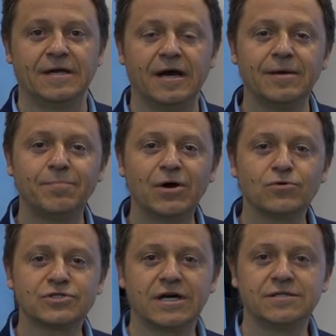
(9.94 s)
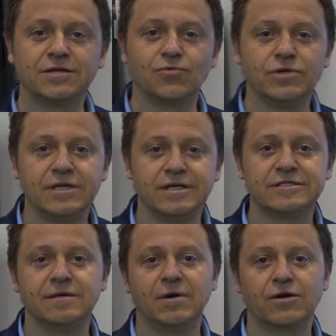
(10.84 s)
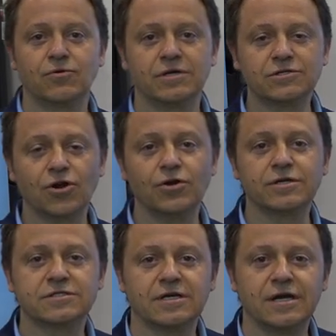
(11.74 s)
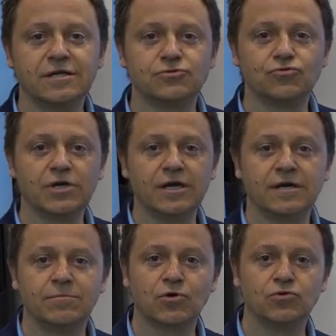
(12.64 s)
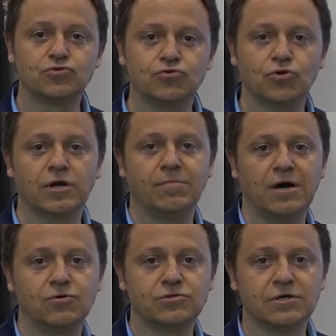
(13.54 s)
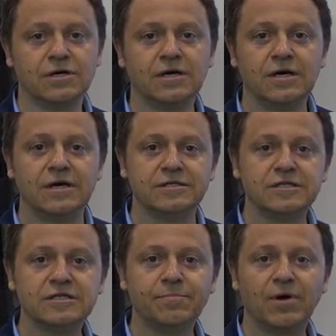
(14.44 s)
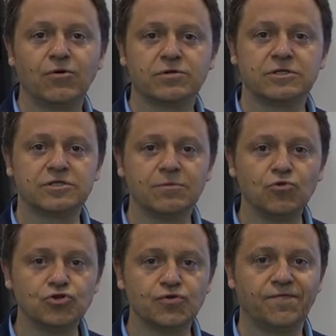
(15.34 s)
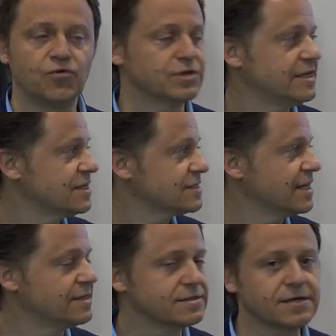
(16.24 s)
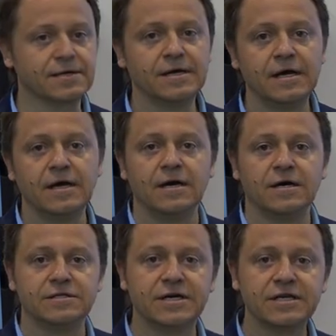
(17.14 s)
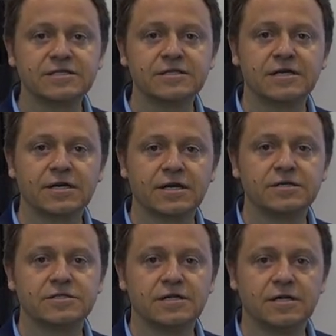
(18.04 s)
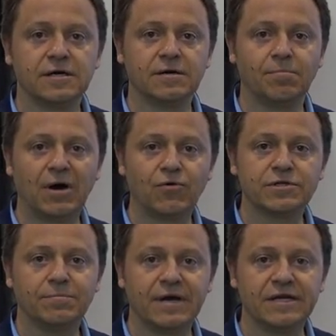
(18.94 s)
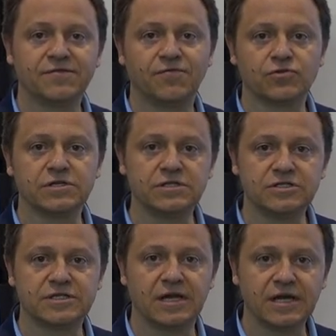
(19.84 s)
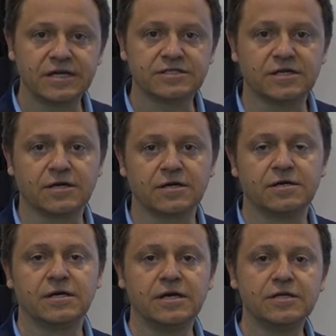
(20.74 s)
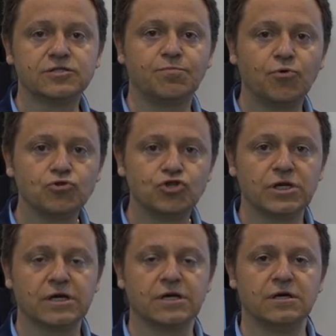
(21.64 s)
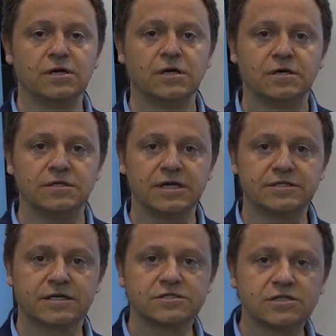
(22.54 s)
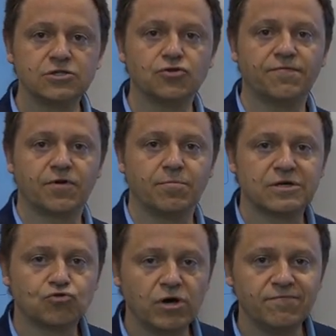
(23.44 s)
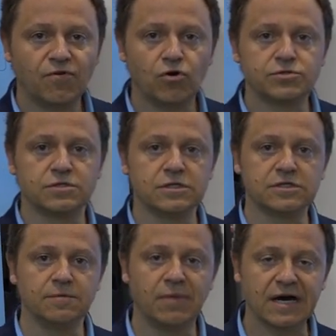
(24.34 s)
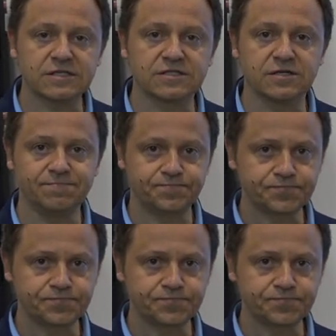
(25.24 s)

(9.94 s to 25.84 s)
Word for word: I am Paolo Sandri with ST Microelectronics and today I'm going to talk about uh, DC power distribution for data center. The recent increase in uh, power demand for the digital ASIC uh, is pushing uh, the transition from a 12 volt DC bus uh,